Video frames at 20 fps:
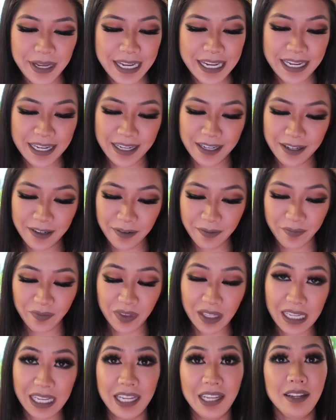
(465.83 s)
and
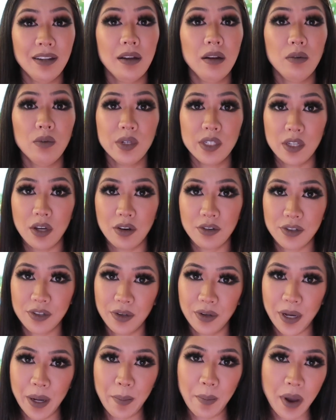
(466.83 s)
it was
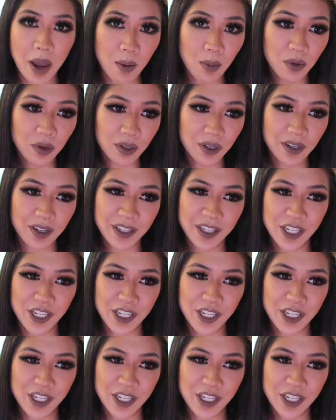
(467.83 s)
also a bubbler